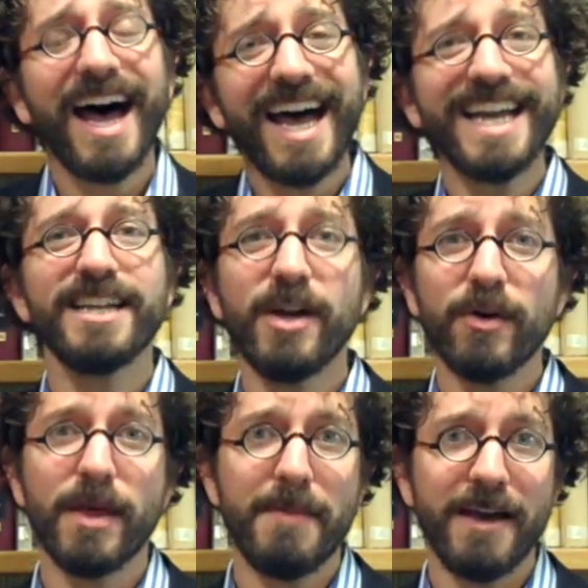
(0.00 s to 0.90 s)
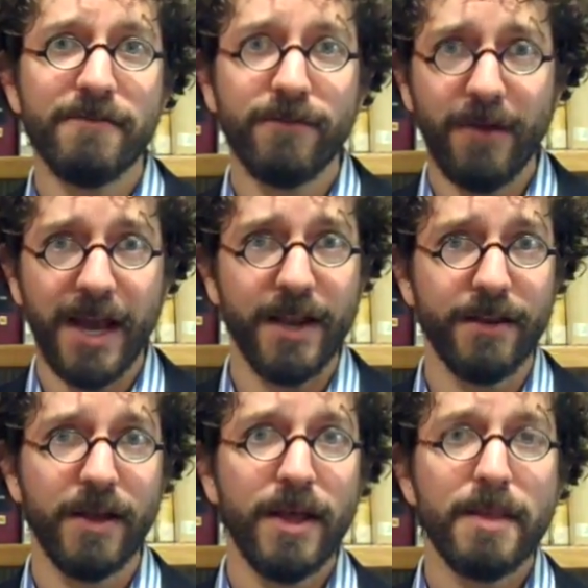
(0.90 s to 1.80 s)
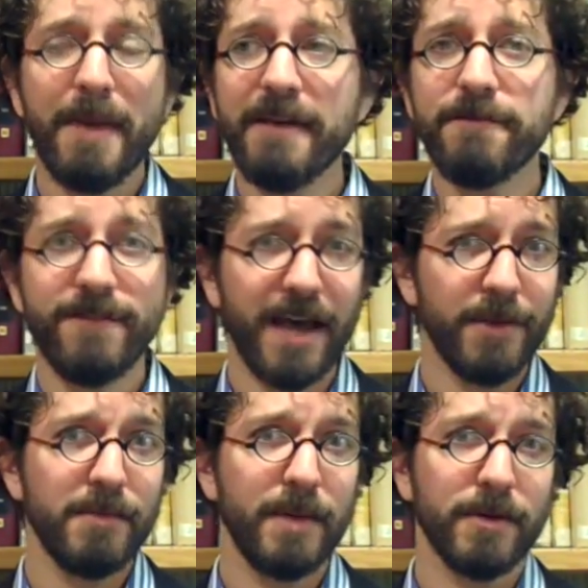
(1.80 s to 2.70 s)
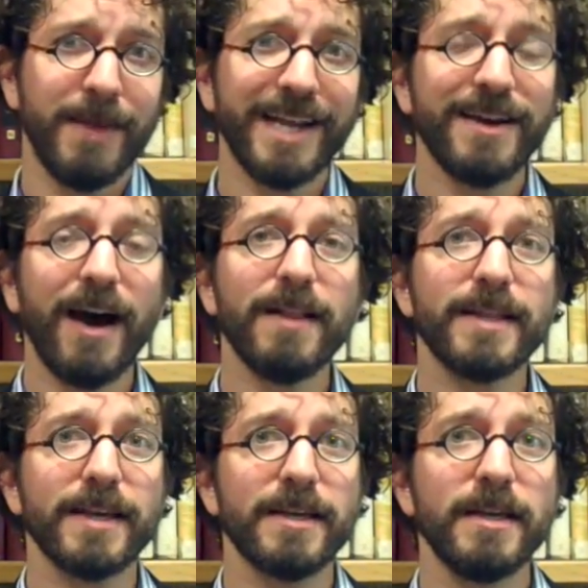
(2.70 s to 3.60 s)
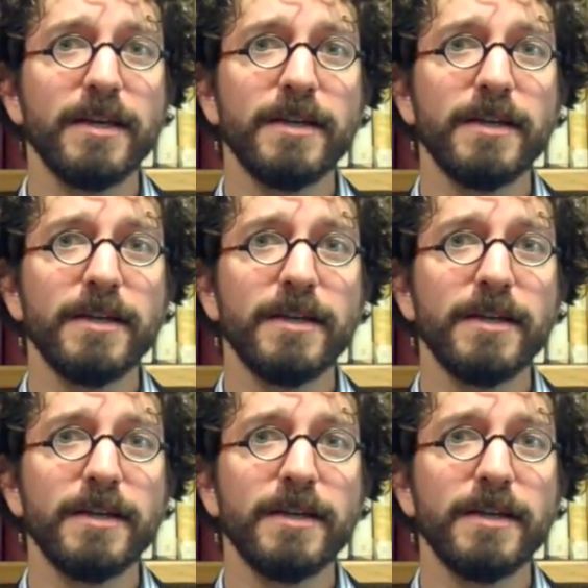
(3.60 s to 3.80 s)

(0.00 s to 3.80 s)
I know that my friend, my family member, my colleague